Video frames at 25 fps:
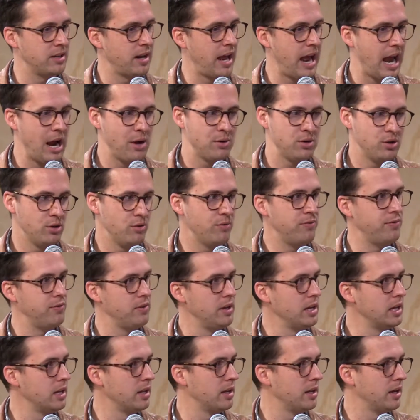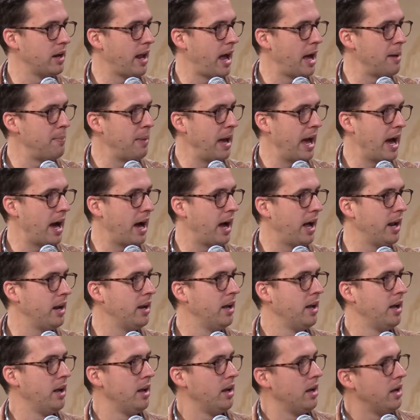how are you feeling about
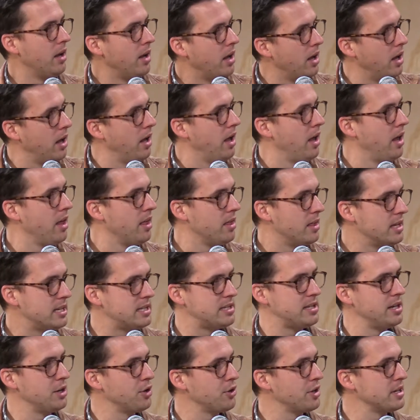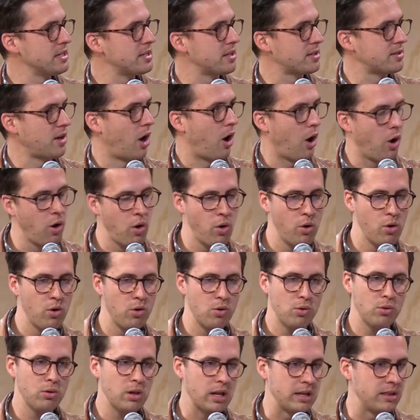this series as a
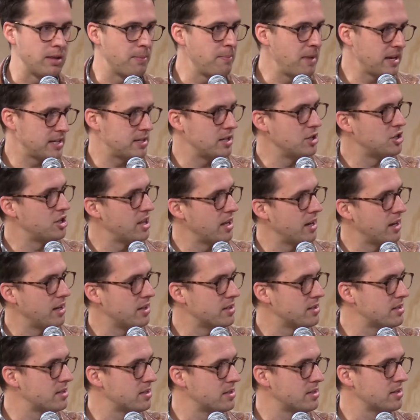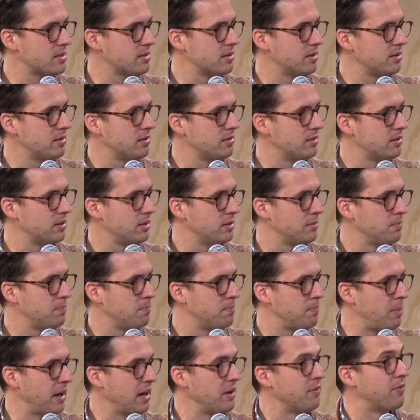whole and the message that it's
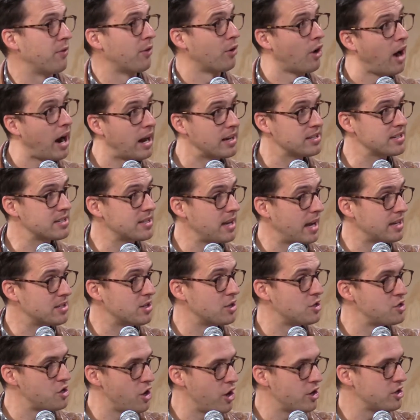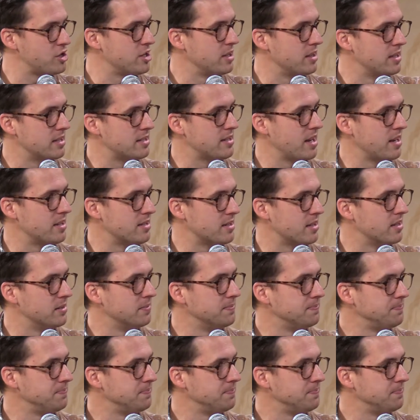been for us as a church in this season?